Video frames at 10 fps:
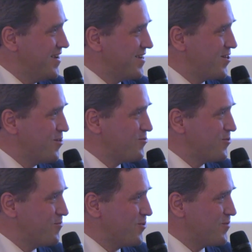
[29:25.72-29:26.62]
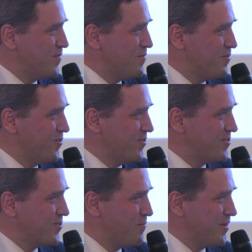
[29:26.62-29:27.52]
closing words maybe for
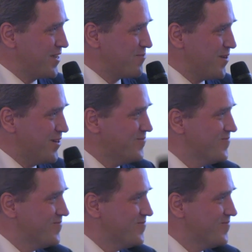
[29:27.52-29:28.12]
this topic as well.